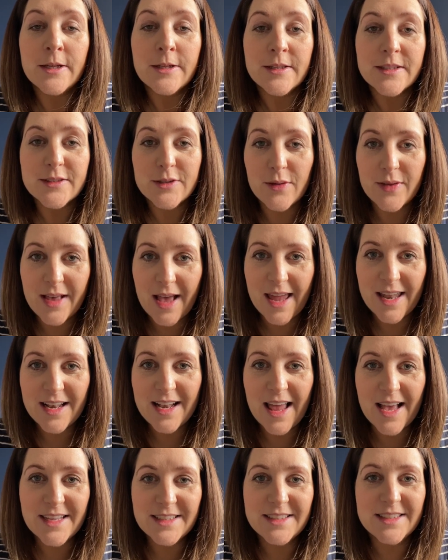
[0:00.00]
So the candle
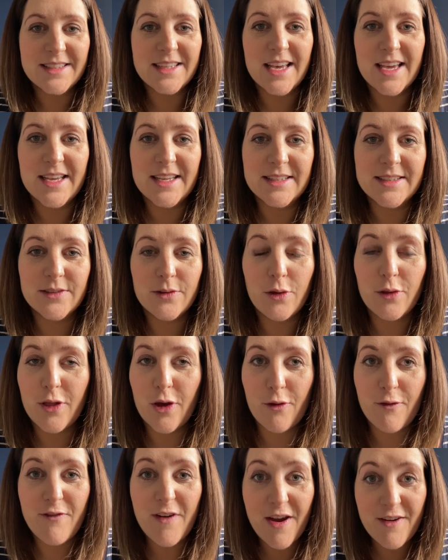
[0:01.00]
exercise,
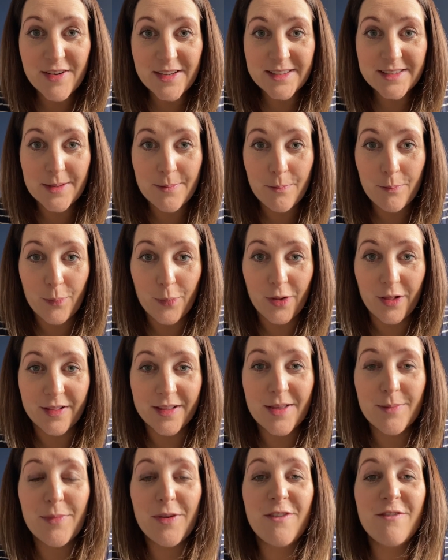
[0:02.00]
although very simple,
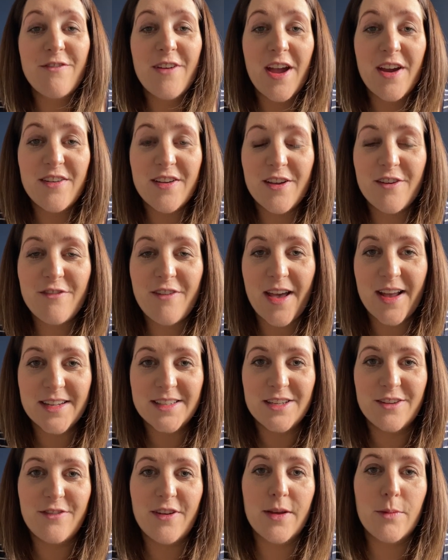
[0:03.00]
can be very
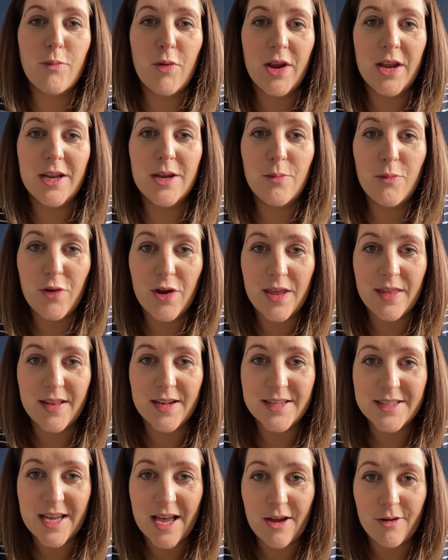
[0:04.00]
effective at bringing your
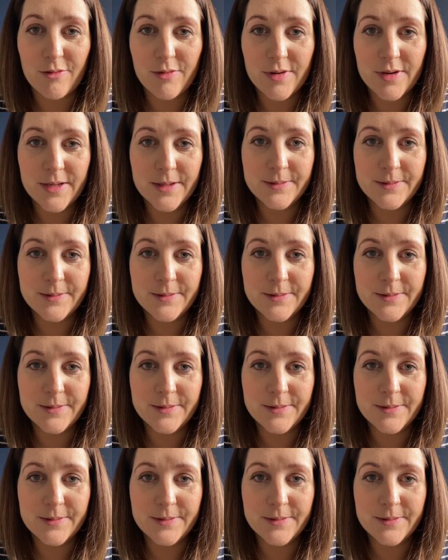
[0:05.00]
breathing down.